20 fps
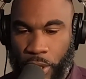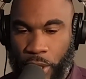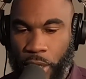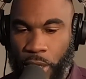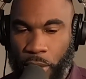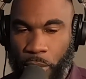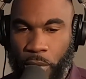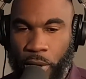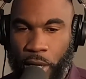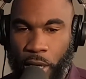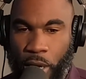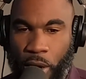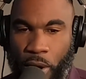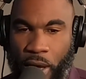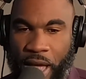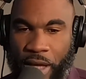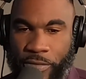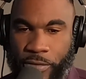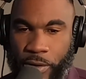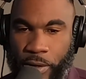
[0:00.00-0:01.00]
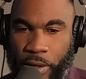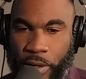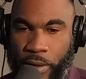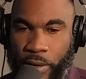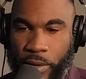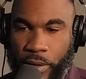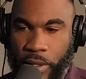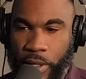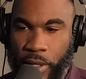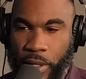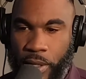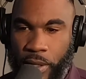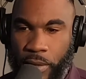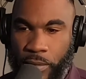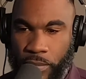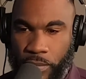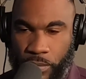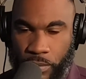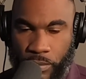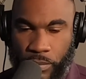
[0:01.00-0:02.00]
you're going to want to go after
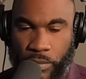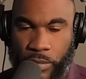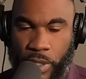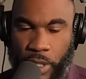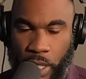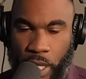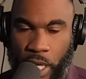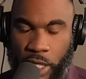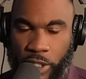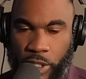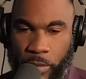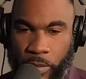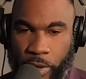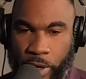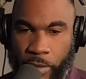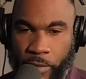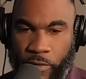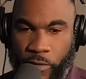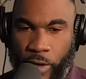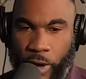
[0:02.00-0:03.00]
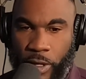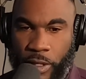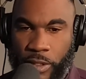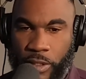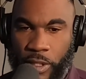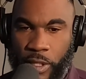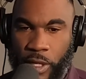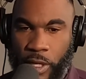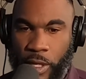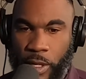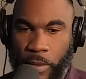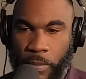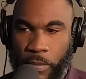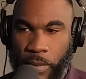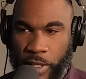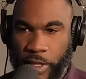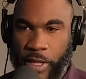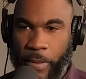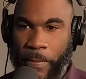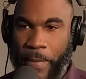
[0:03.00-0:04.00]
the customer first.
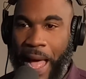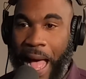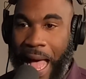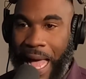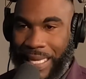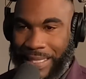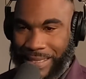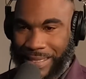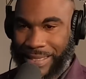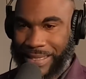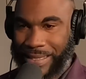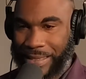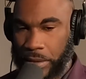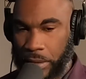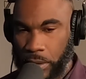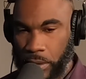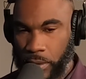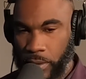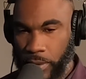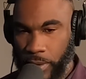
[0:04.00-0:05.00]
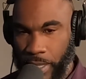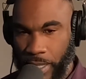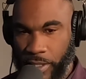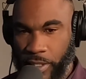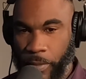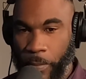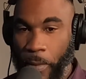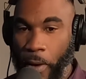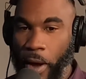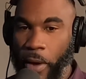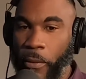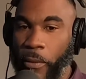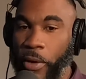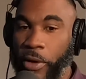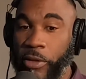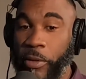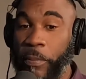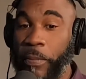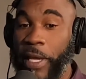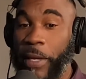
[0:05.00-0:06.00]
But the bots, that's the part
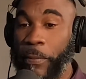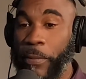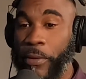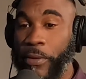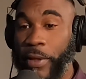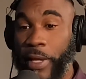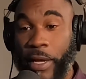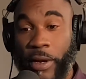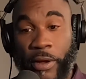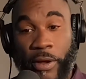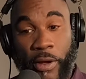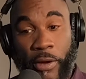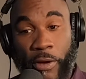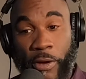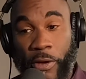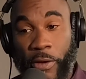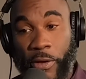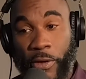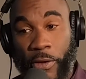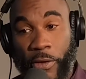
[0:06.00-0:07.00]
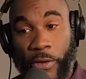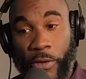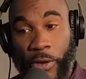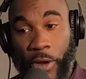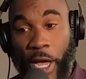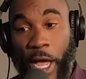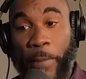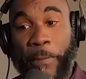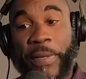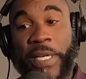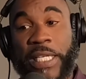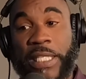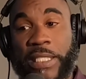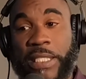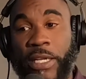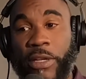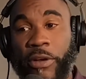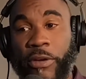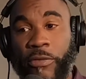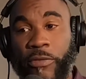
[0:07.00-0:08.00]
where the people that are
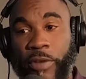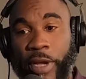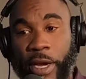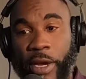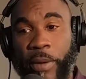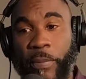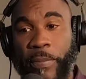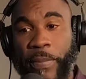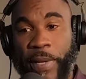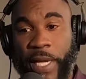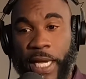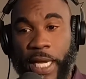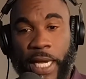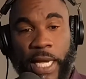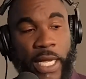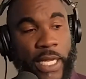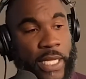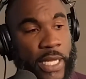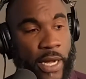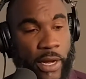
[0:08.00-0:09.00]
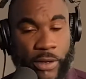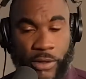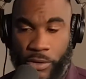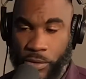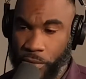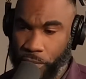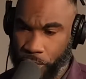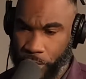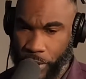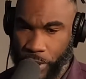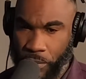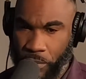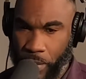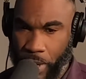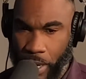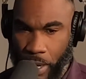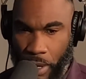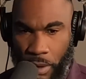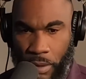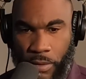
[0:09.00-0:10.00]
companies that are very big and they're doing really
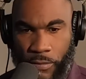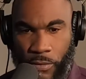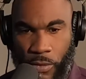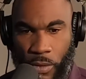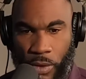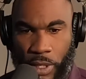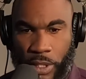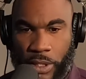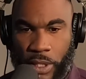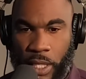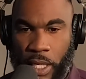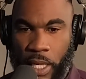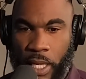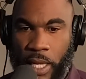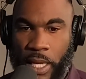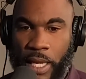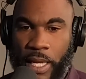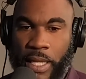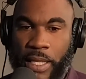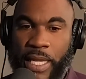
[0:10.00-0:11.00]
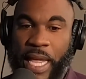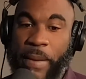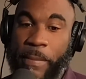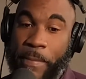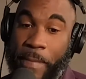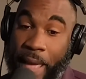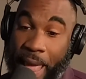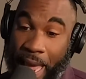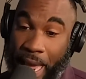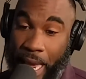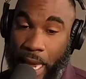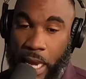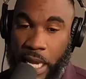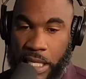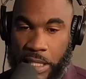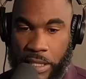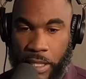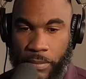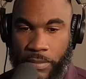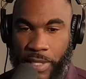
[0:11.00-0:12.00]
well, of course, they
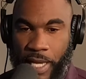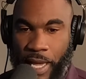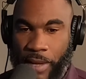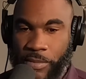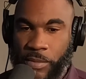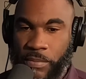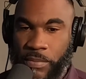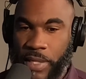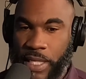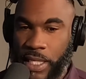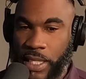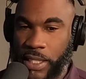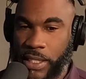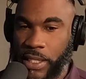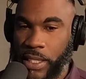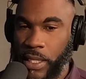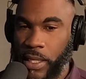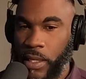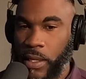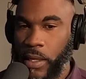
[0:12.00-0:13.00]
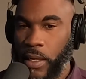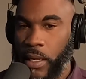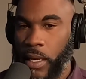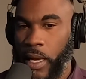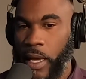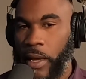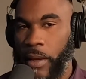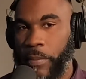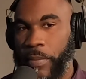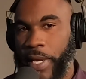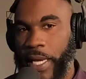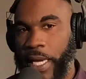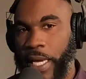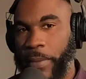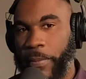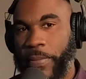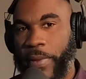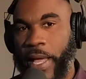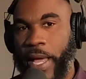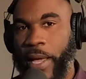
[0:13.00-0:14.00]
may sometimes miss
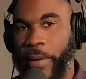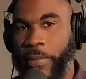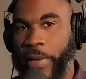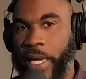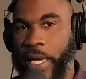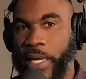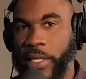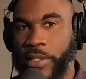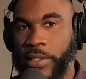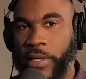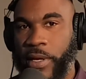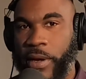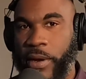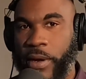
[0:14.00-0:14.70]
being compliant because